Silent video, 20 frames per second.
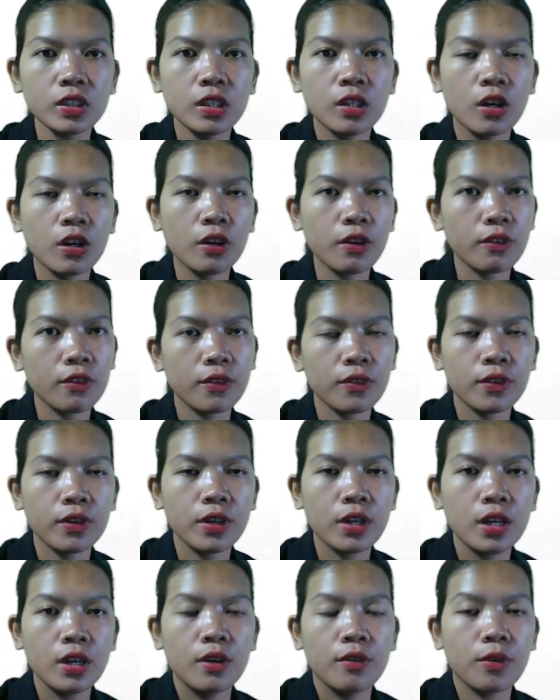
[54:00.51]
or
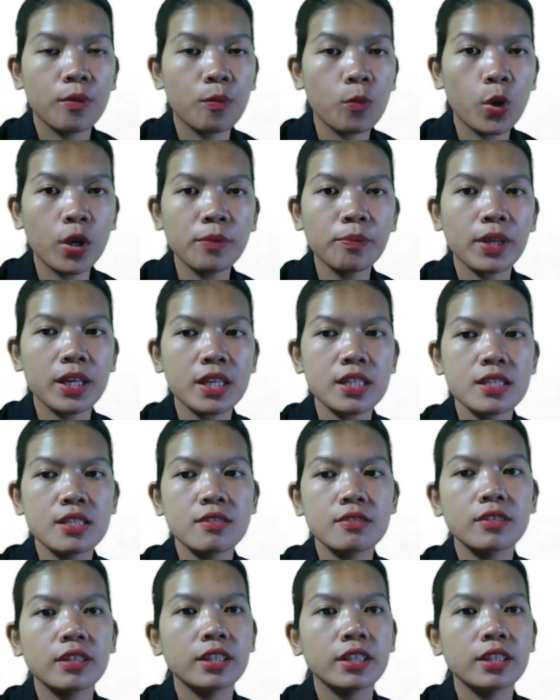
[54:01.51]
from one place to